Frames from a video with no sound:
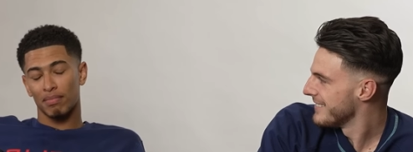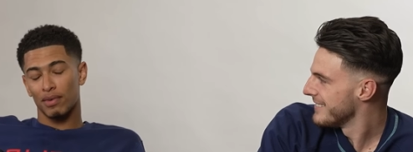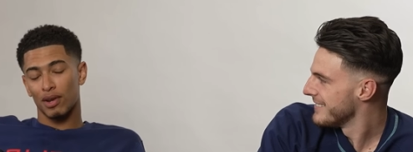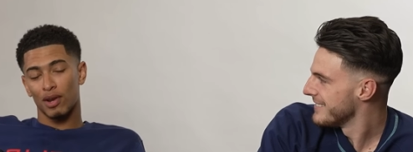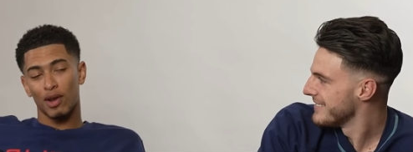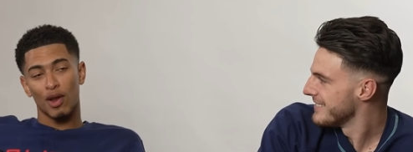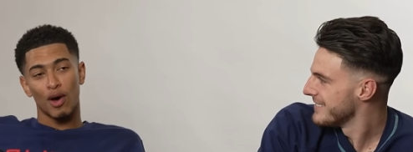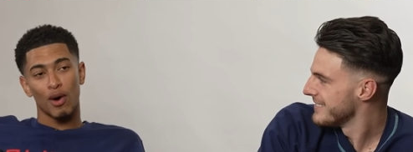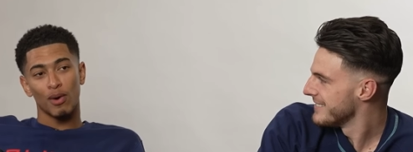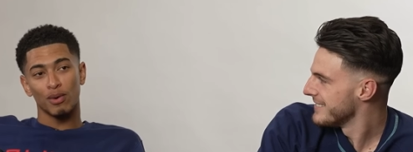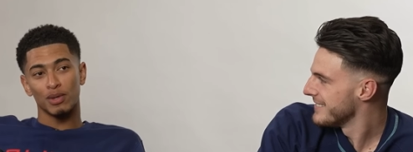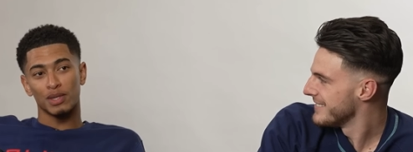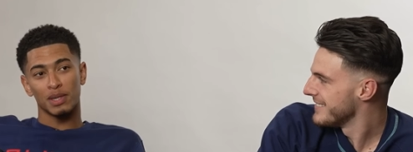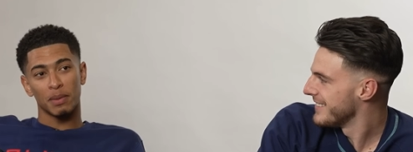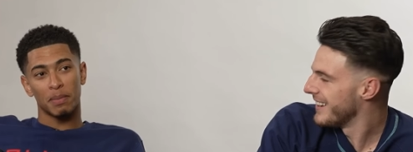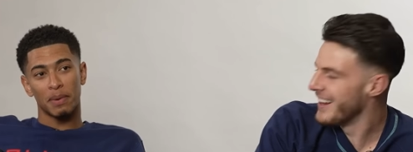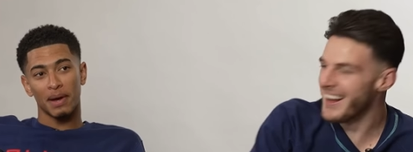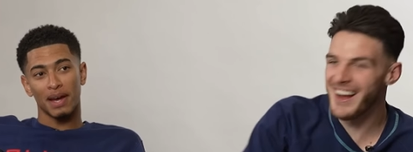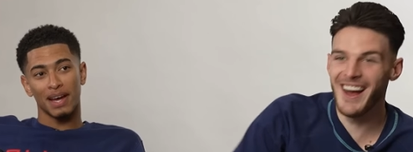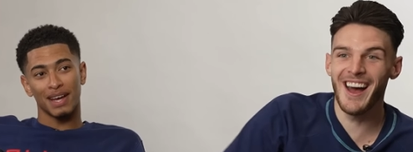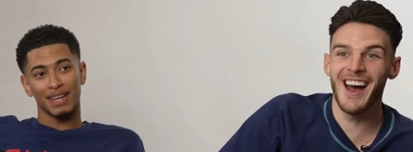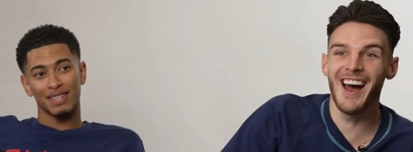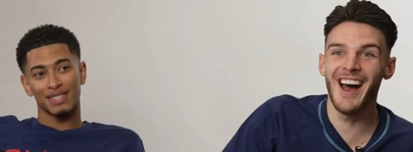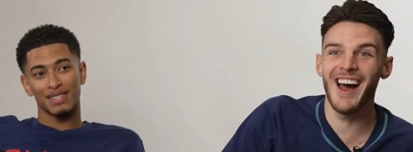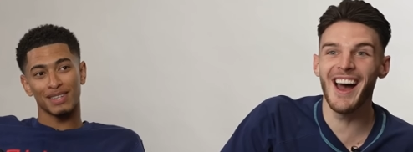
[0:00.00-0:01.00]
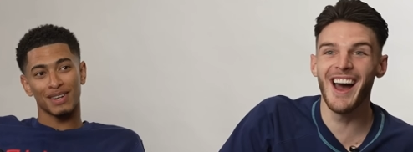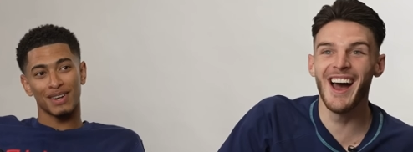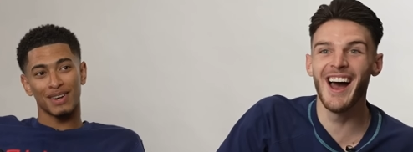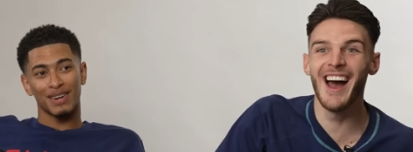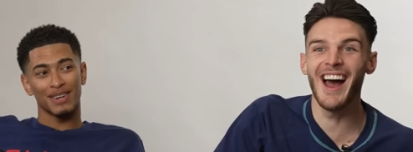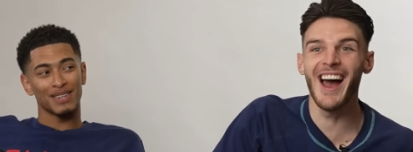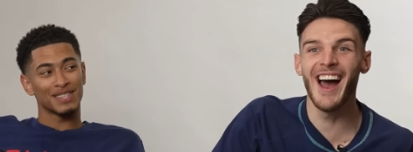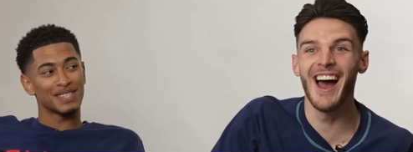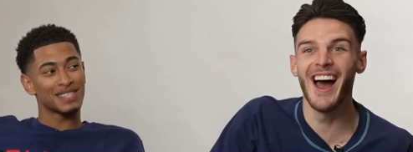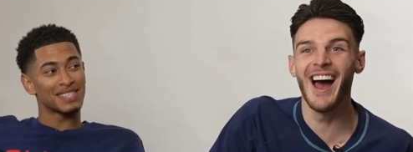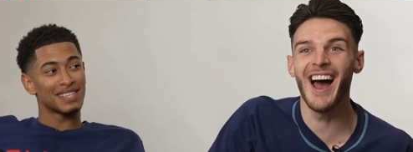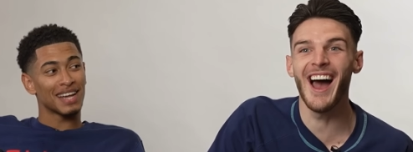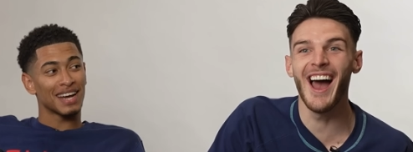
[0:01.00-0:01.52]
Speaker 1: loads of pairs and
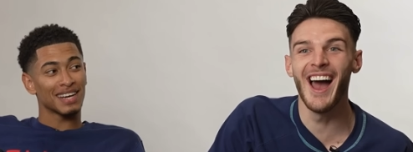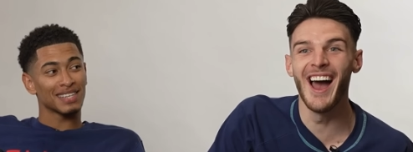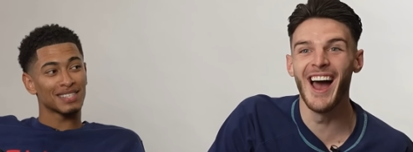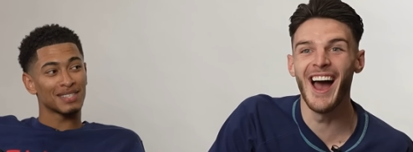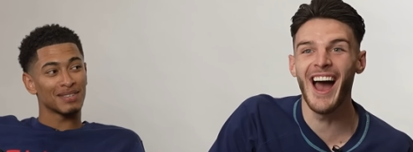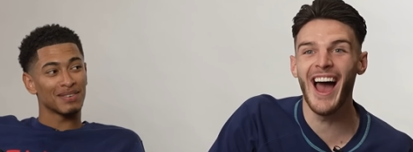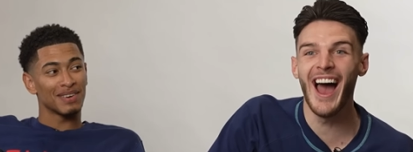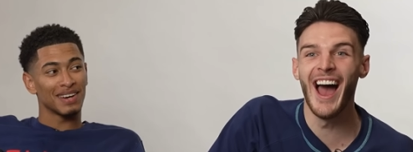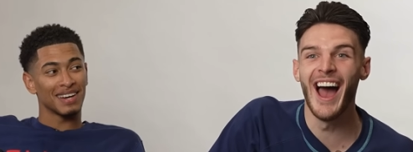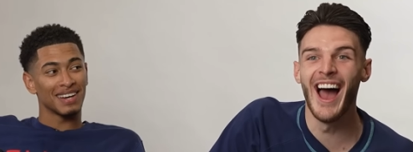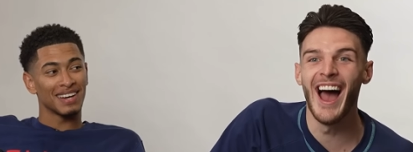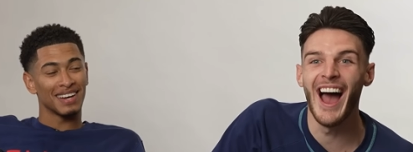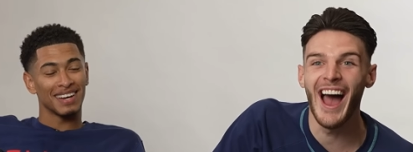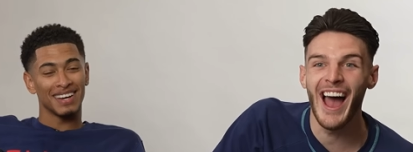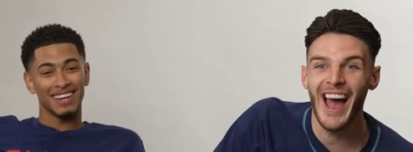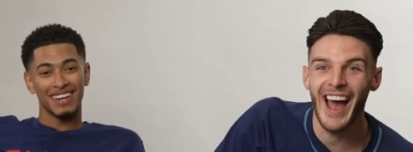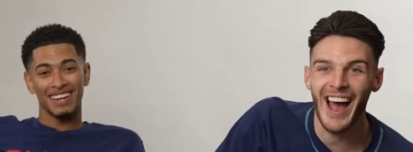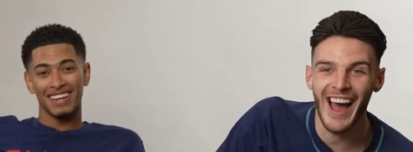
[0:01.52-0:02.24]
I'm stuck to